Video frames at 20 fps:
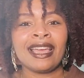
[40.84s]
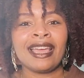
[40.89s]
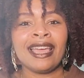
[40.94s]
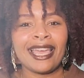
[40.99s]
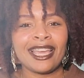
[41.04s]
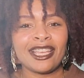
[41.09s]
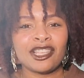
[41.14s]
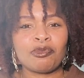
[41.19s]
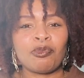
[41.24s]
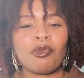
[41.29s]
as
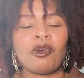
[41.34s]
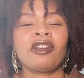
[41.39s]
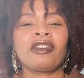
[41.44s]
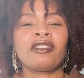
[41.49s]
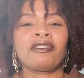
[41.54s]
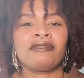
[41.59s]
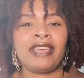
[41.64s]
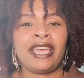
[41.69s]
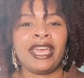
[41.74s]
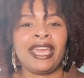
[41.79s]
a part of
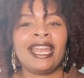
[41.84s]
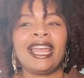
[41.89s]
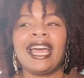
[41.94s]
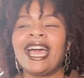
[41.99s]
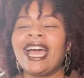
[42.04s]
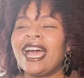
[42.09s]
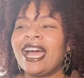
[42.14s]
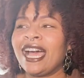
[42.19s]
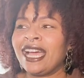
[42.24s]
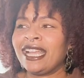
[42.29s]
that,
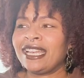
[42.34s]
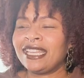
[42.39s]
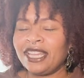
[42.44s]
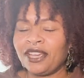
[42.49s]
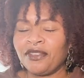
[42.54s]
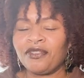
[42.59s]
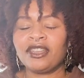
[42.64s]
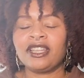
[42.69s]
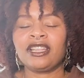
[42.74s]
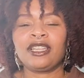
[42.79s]
I
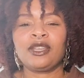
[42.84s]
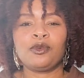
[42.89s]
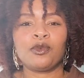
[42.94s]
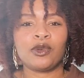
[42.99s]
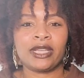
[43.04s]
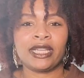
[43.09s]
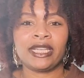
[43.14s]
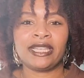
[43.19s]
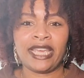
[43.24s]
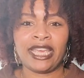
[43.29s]
definitely want to
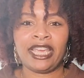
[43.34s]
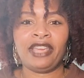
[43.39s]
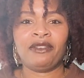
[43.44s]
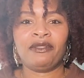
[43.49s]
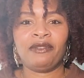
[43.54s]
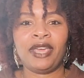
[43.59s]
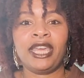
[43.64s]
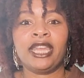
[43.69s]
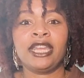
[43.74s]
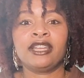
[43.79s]
take
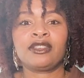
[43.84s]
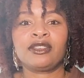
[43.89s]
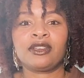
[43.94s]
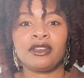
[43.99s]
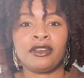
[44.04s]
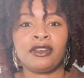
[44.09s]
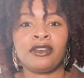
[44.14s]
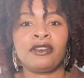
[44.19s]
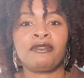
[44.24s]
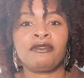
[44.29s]
advantage
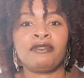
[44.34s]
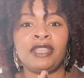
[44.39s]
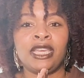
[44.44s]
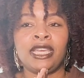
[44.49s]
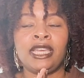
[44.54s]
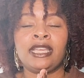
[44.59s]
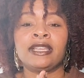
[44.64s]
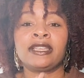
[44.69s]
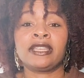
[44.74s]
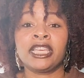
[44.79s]
of the
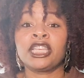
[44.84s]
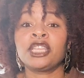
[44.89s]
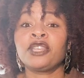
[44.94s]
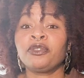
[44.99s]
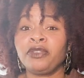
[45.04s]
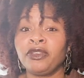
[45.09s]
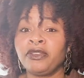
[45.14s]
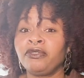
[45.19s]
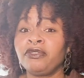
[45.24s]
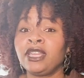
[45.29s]

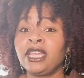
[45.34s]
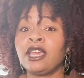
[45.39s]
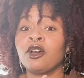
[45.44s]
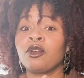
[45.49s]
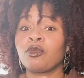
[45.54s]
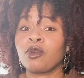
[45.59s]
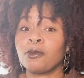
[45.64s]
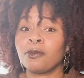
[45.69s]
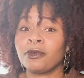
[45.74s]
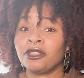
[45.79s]
650
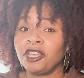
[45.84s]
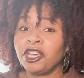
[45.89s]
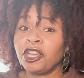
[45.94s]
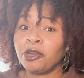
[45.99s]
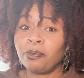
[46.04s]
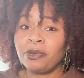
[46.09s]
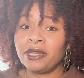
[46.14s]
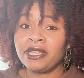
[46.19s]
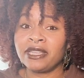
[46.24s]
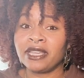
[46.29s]
aromatherapy
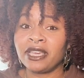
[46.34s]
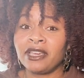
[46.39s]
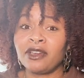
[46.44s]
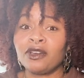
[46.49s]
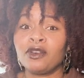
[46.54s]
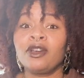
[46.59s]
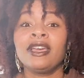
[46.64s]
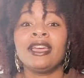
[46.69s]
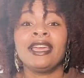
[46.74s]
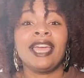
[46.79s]
sale.
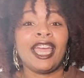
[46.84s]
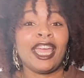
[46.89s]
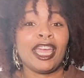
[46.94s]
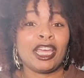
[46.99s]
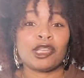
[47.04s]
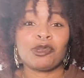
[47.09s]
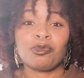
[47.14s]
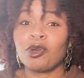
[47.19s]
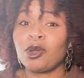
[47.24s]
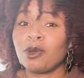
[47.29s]
As
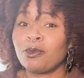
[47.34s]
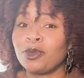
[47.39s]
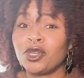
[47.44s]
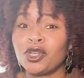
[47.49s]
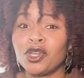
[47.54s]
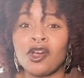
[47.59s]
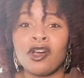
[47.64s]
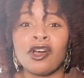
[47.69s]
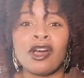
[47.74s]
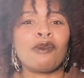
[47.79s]
promised,
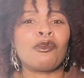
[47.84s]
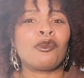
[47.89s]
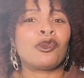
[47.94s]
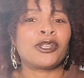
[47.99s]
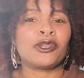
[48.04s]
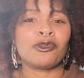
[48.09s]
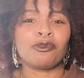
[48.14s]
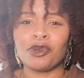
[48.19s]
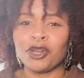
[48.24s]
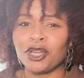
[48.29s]
y'all, I want to
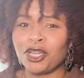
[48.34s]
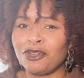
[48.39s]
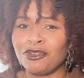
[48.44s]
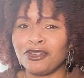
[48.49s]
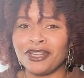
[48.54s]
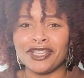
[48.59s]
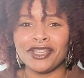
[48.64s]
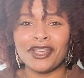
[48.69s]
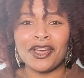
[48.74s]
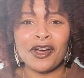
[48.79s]
bring you this
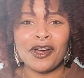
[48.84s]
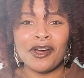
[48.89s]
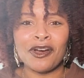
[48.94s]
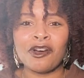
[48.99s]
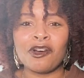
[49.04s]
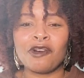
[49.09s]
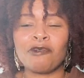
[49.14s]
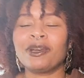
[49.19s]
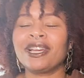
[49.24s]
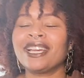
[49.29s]
haul
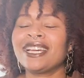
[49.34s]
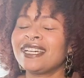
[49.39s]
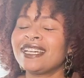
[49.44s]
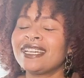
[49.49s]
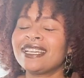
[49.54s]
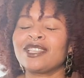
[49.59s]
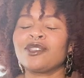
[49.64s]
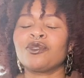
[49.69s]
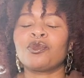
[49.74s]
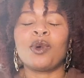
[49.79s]

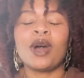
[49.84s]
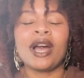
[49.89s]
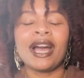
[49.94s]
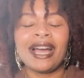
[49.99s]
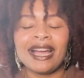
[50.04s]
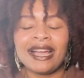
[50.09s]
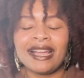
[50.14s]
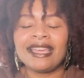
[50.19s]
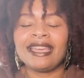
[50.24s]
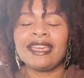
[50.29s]
because
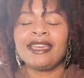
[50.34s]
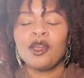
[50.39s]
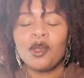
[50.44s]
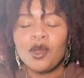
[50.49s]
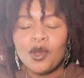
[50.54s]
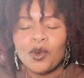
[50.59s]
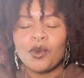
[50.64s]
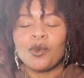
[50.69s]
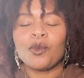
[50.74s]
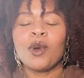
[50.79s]
why?
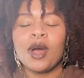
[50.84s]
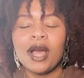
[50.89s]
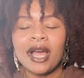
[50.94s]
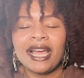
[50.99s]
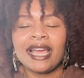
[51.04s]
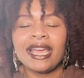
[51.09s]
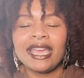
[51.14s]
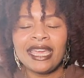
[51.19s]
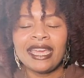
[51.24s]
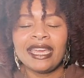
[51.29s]

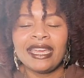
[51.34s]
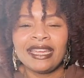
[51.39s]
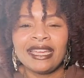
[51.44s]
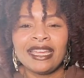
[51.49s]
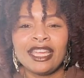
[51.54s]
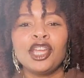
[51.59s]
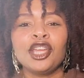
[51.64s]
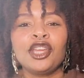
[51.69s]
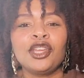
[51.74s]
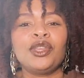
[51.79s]

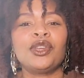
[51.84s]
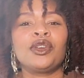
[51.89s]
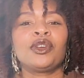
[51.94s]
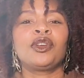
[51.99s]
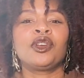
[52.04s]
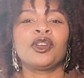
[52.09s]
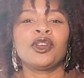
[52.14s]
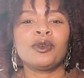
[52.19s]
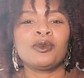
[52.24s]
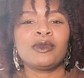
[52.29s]
Your
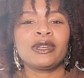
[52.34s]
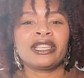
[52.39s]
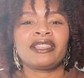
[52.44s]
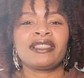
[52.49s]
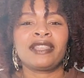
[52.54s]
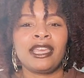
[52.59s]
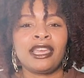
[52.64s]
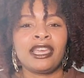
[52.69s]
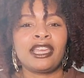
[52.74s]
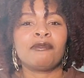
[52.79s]
girl was
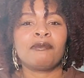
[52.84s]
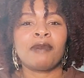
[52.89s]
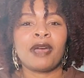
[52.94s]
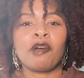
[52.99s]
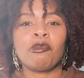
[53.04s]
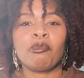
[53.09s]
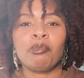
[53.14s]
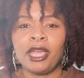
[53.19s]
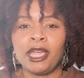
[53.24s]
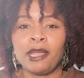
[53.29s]
thinking about
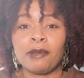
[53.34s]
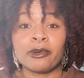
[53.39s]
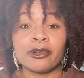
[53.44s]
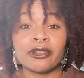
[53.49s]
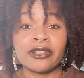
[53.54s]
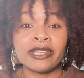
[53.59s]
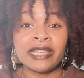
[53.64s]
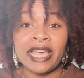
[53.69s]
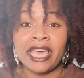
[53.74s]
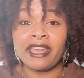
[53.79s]
Pamper
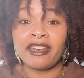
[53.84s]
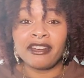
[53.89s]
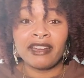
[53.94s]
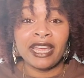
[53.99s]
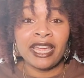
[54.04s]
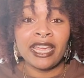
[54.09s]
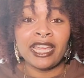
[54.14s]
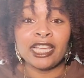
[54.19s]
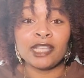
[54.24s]
Saturdays